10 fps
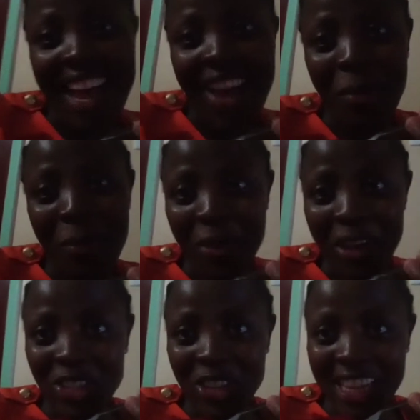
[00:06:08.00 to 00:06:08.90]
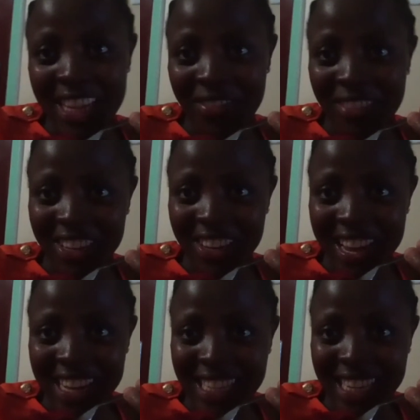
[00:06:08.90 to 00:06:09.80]
I hope you enjoyed the video.
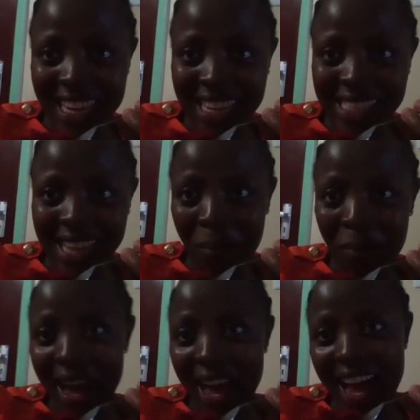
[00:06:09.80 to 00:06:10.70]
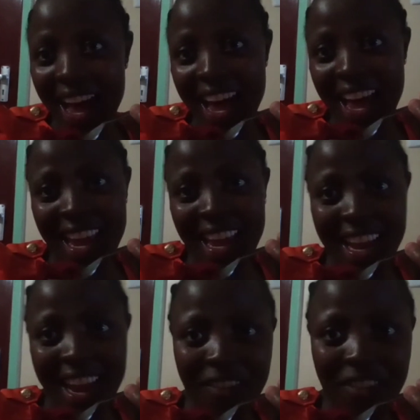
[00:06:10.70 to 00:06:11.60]
Until next time, bye.
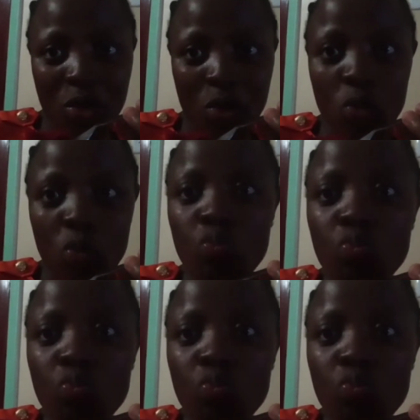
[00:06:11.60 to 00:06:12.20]
Love you.